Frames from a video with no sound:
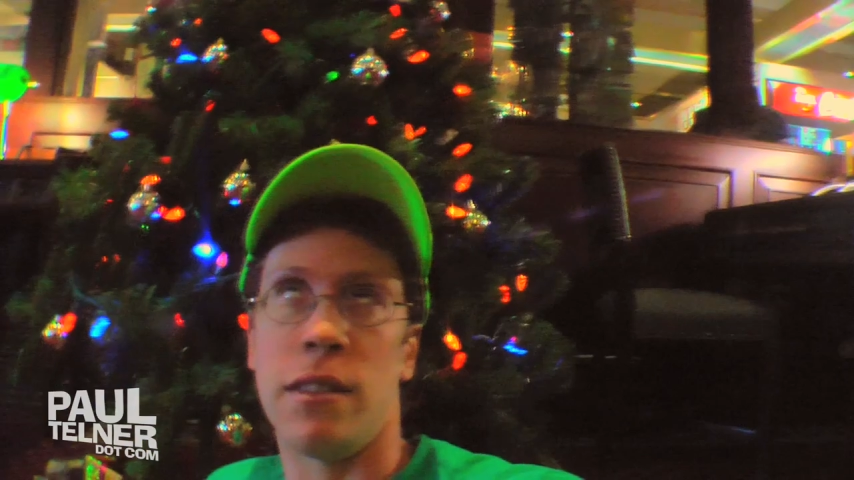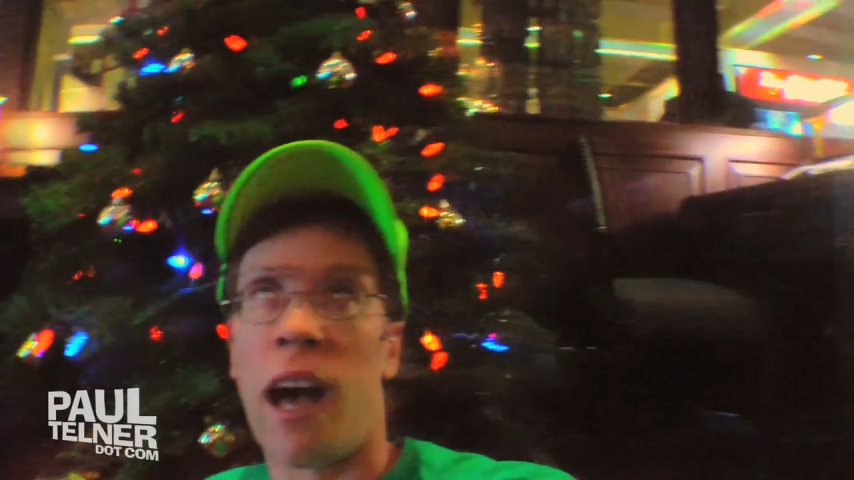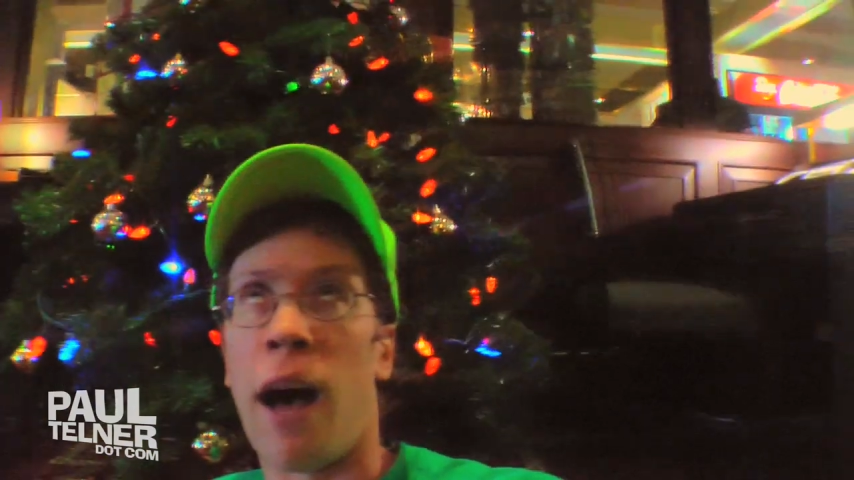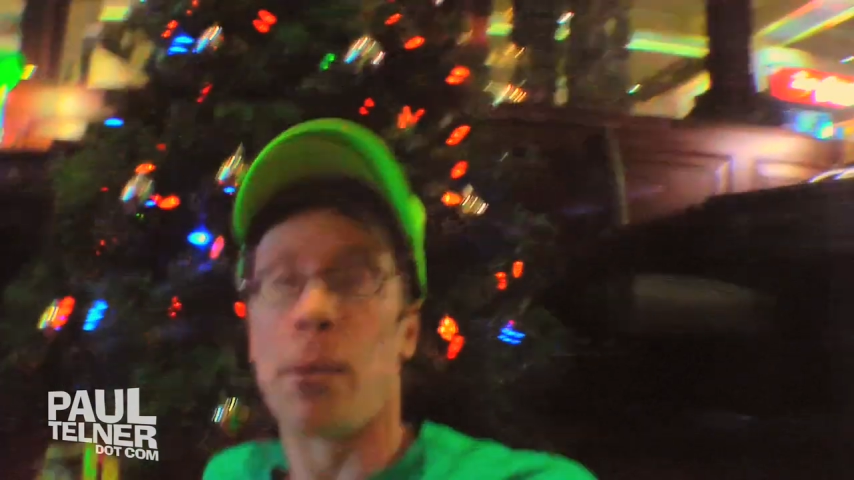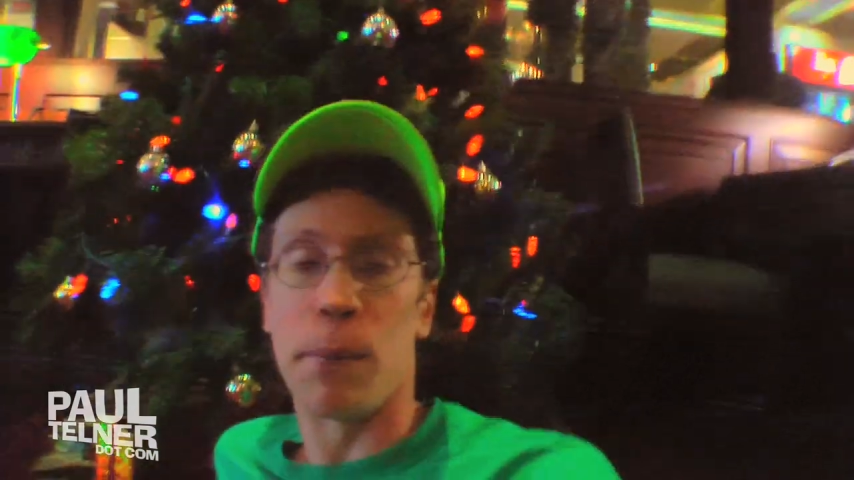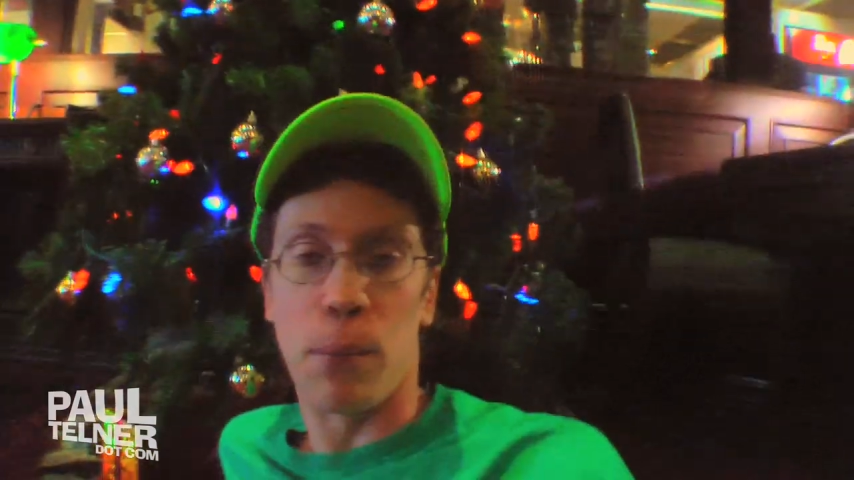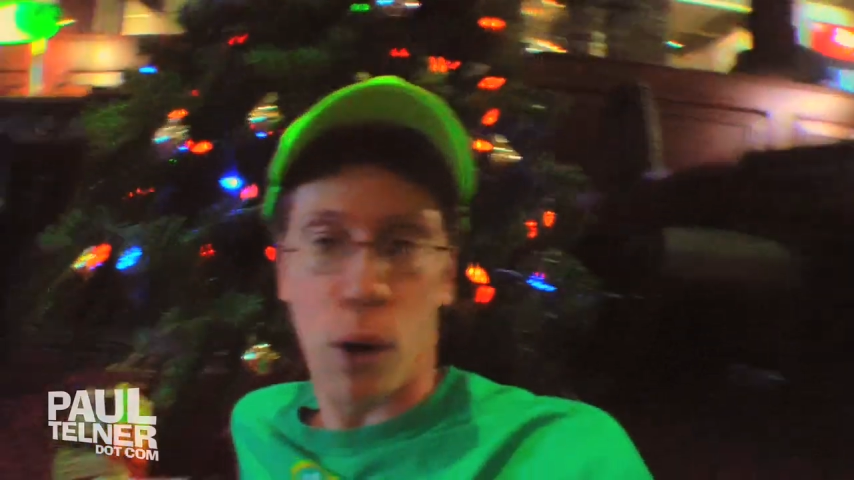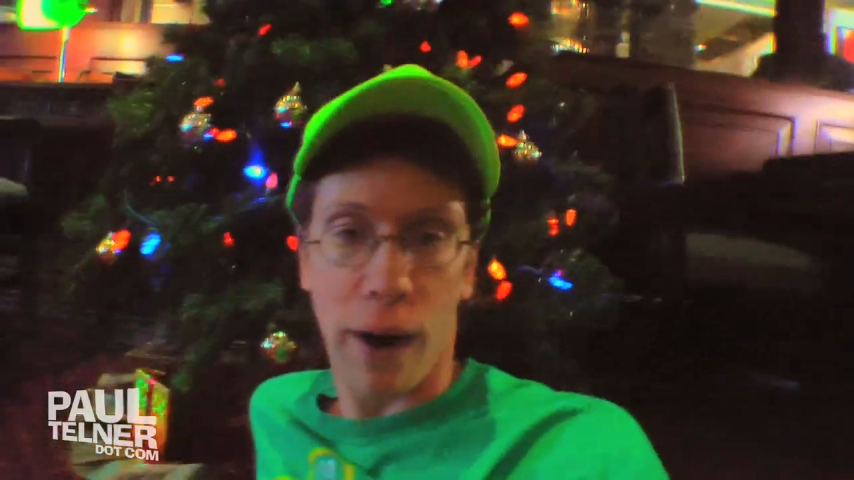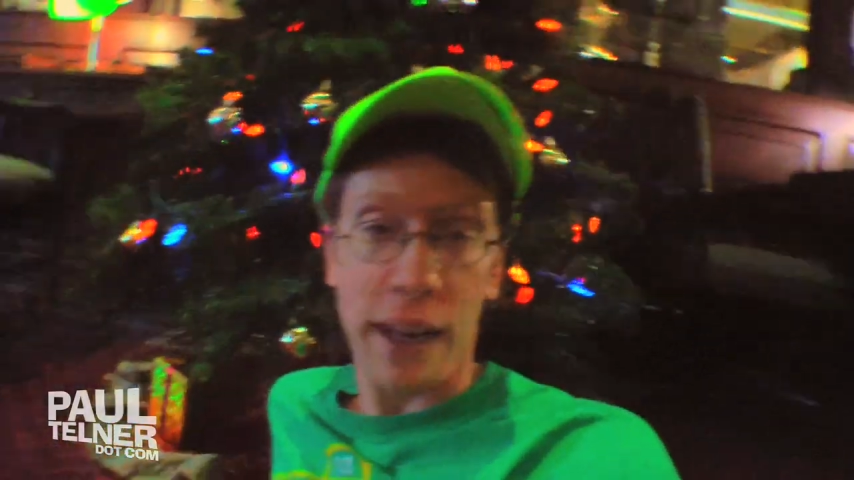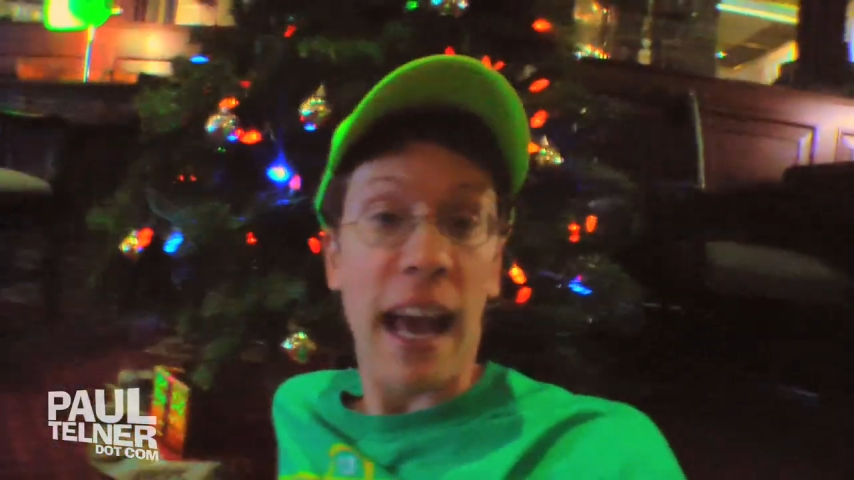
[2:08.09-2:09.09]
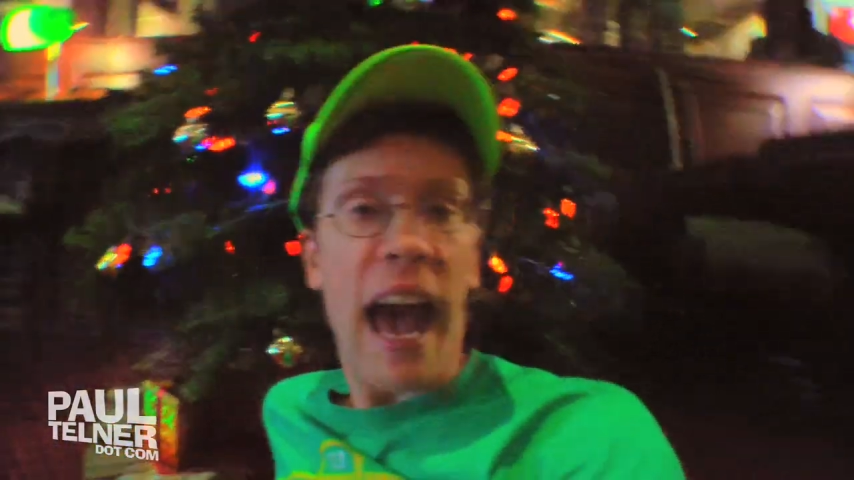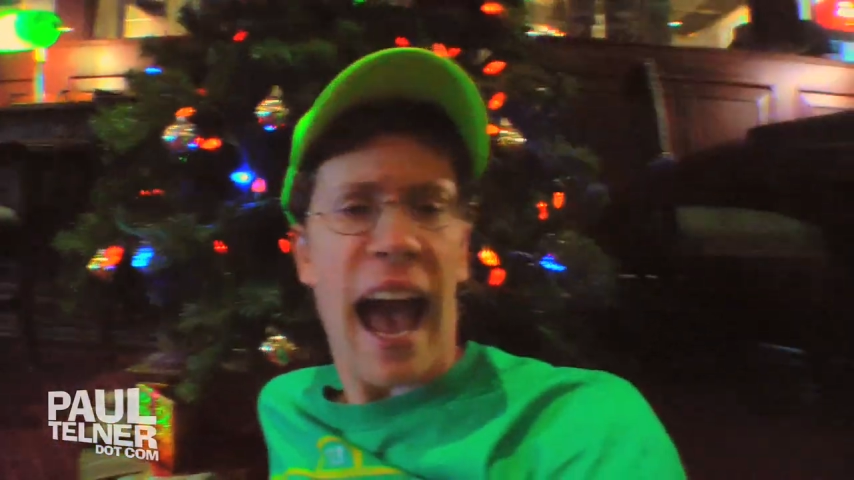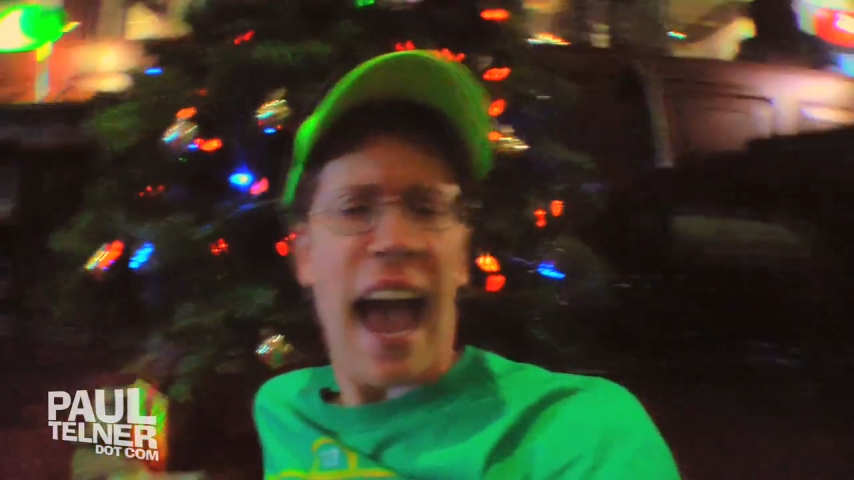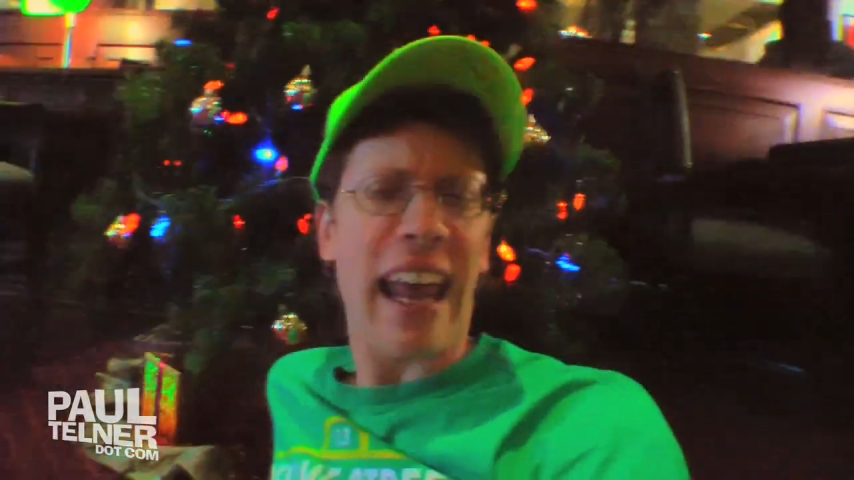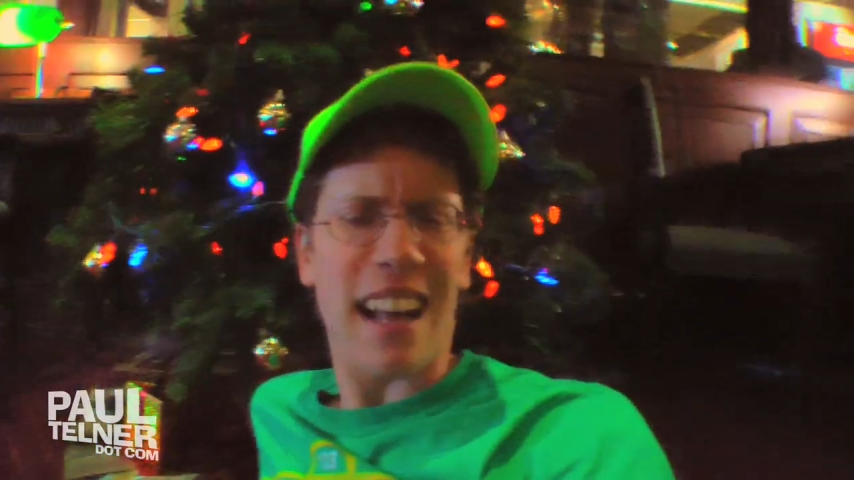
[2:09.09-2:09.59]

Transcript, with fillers: dumb and boring. And